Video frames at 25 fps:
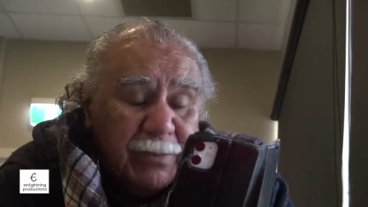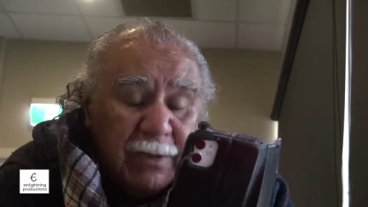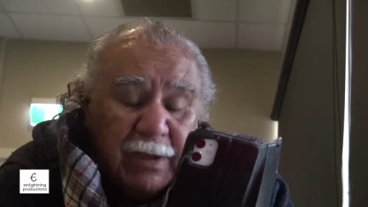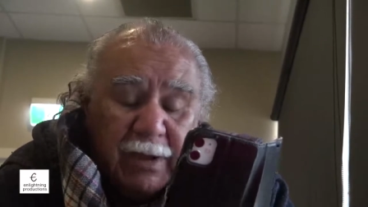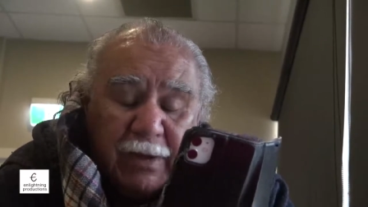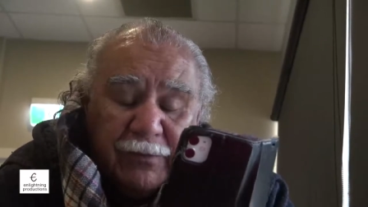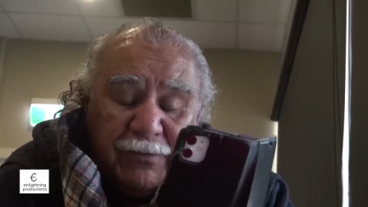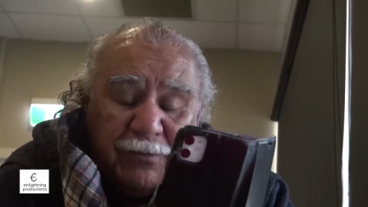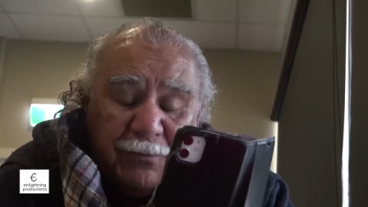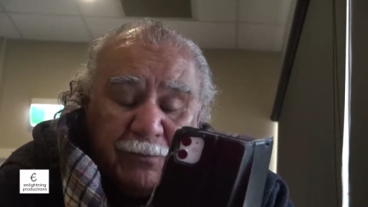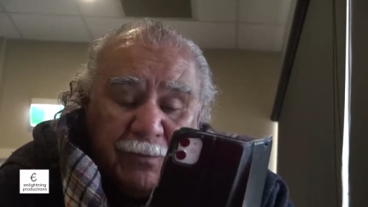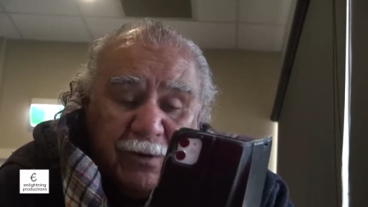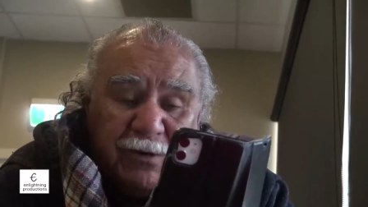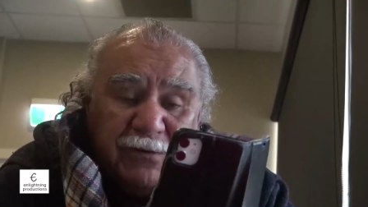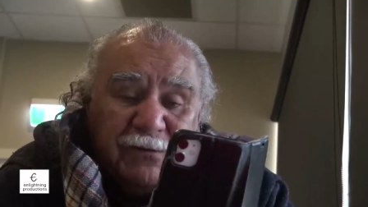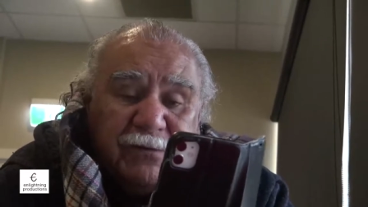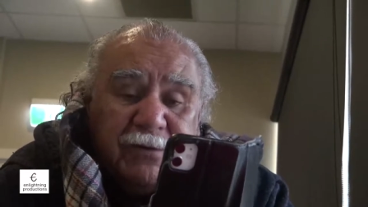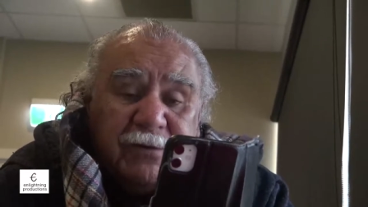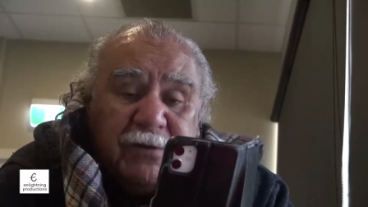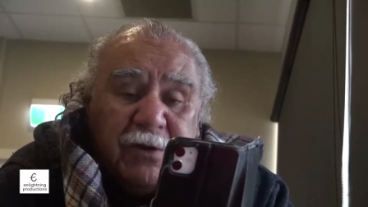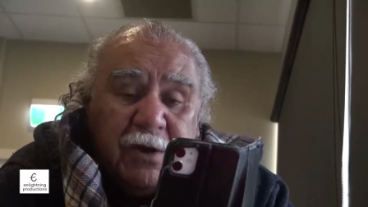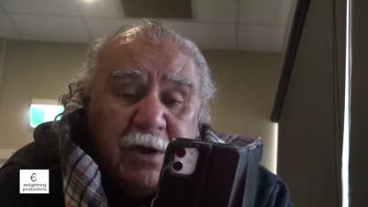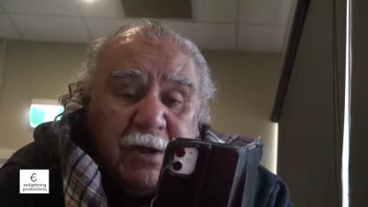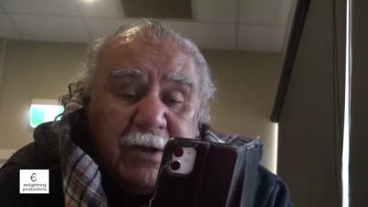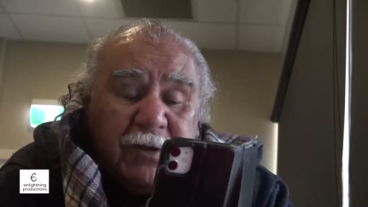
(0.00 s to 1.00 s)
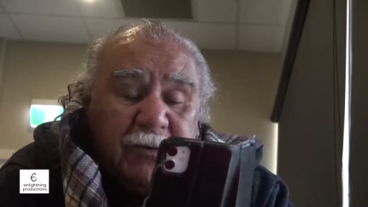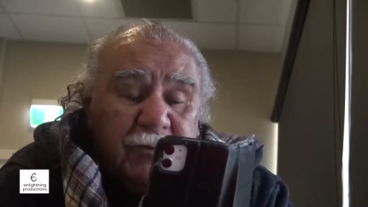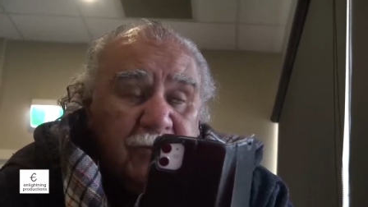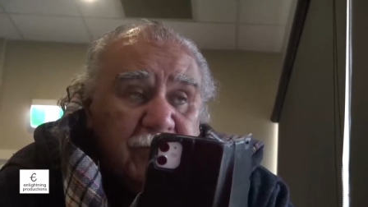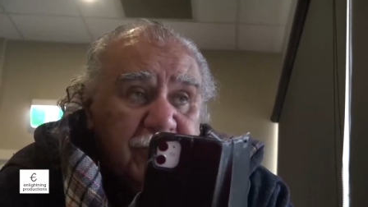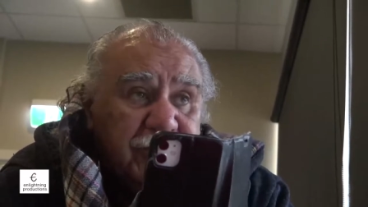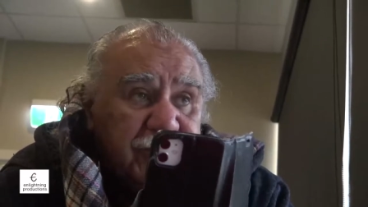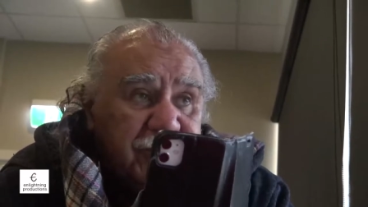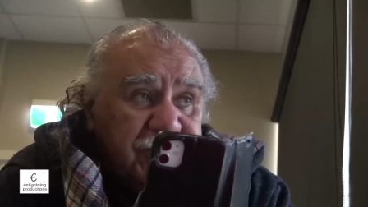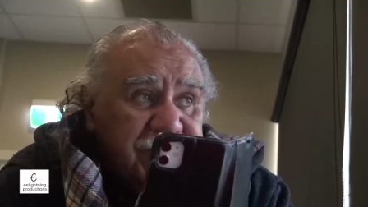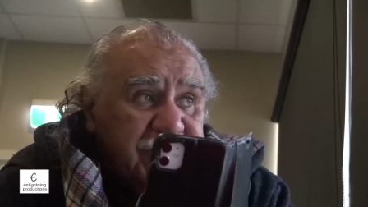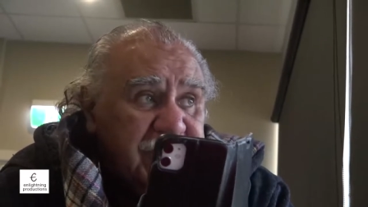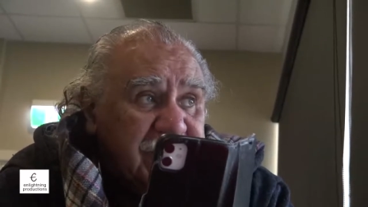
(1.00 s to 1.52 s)
at recent High
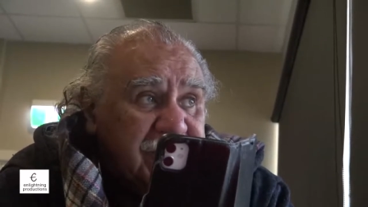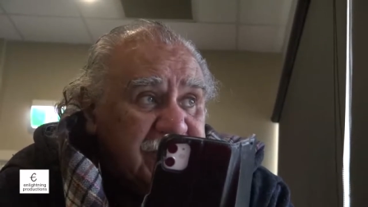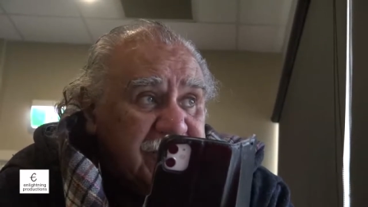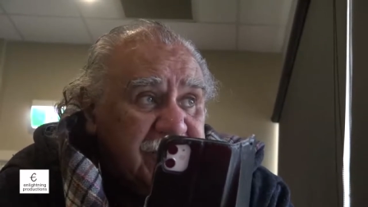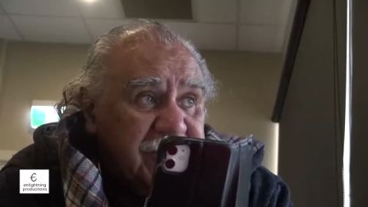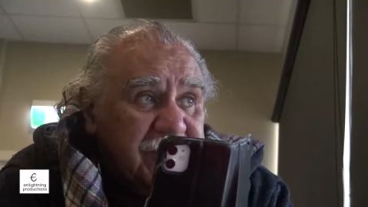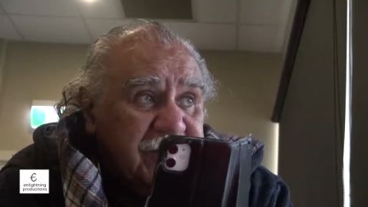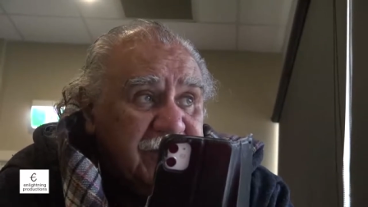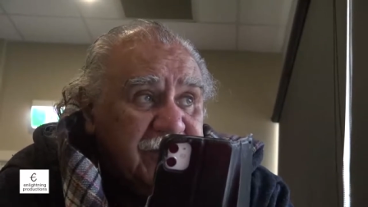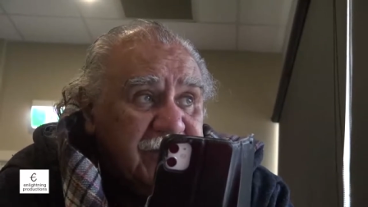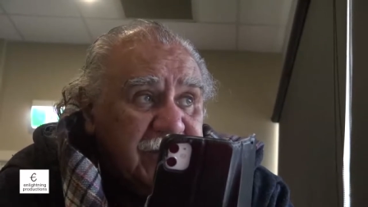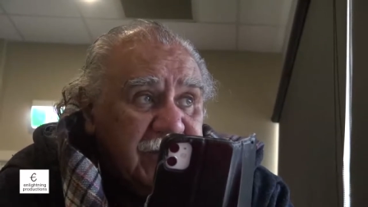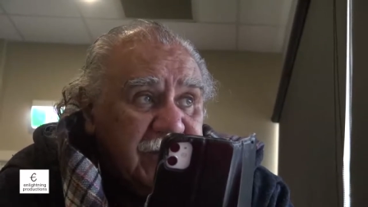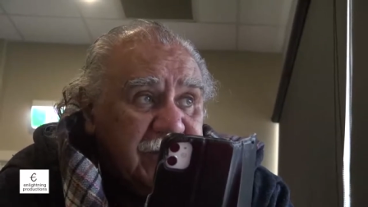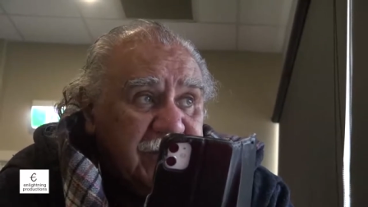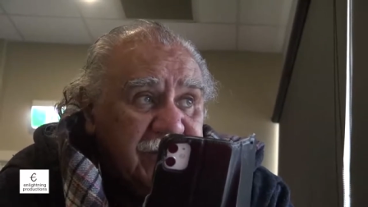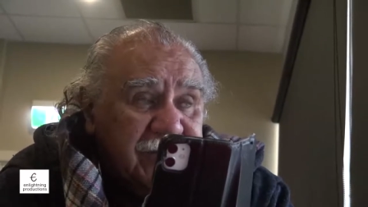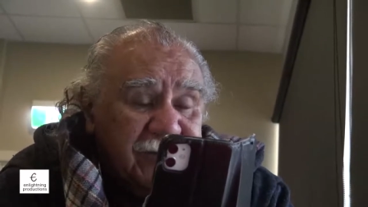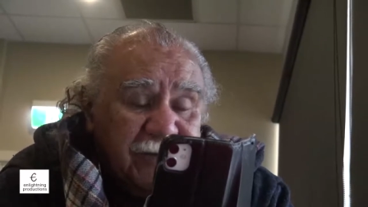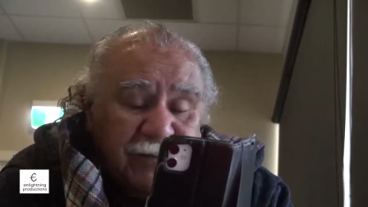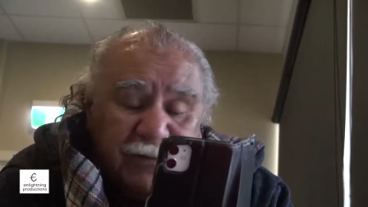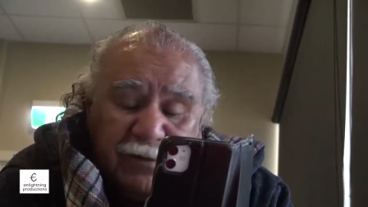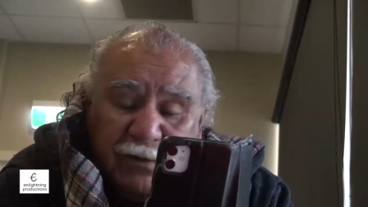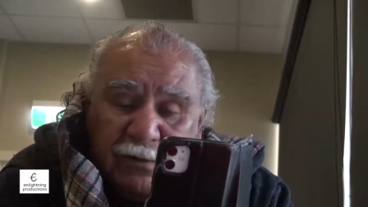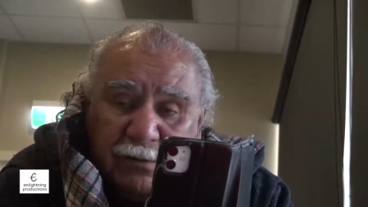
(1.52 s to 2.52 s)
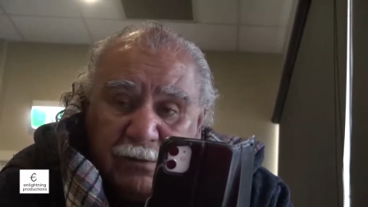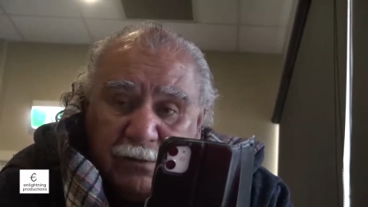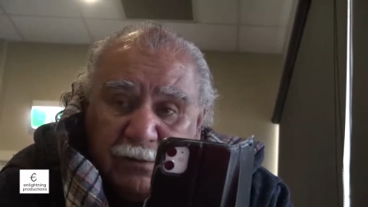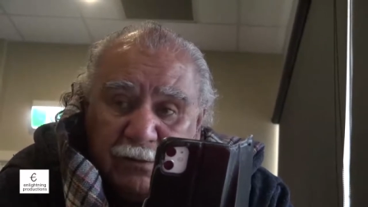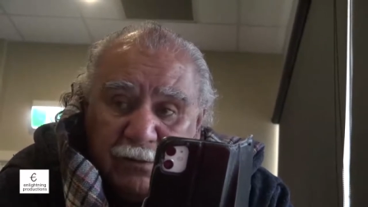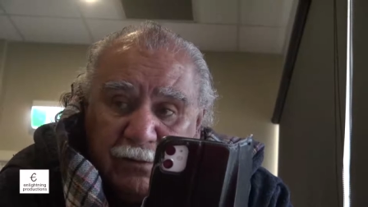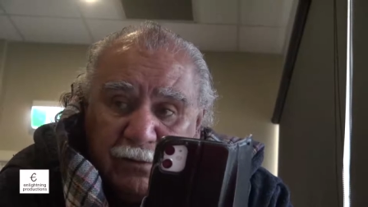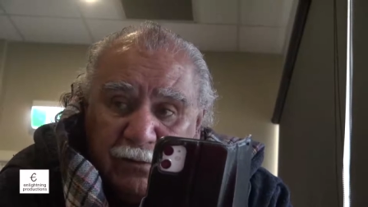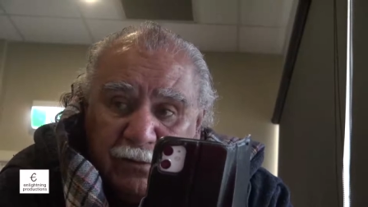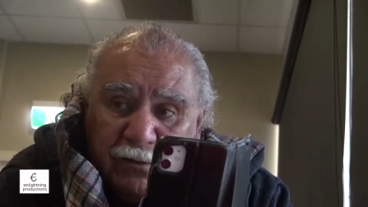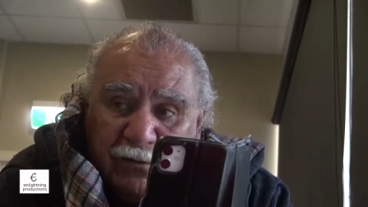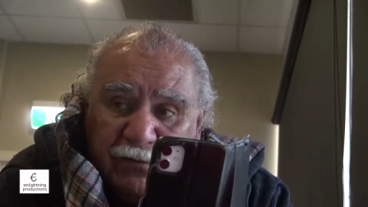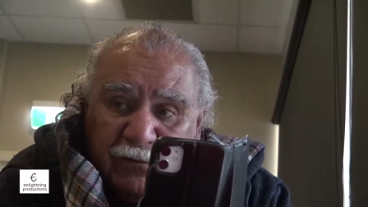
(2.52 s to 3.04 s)
Court decisions in this,
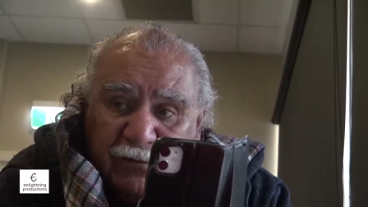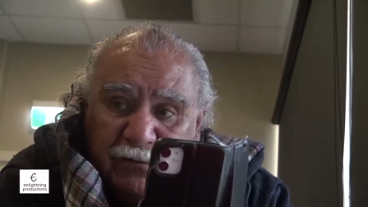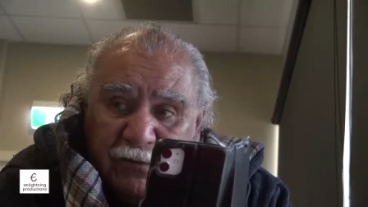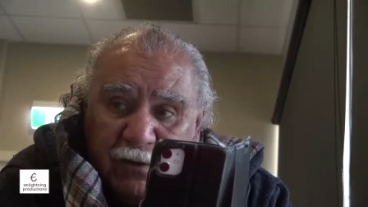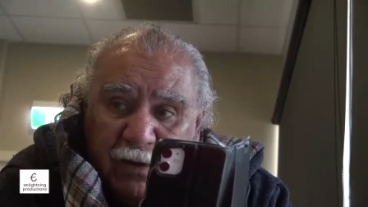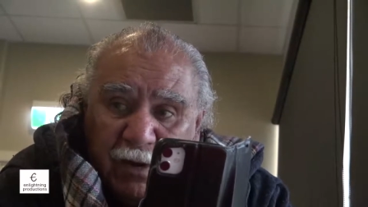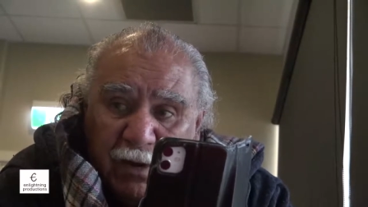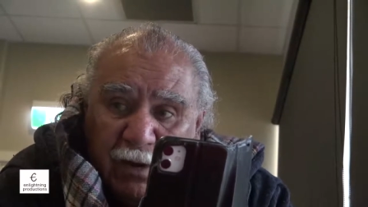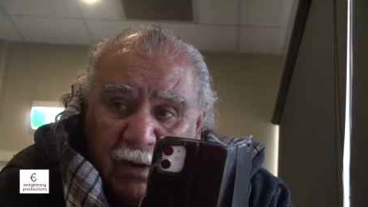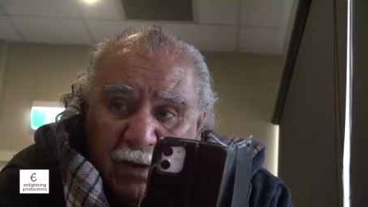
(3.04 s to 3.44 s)
in this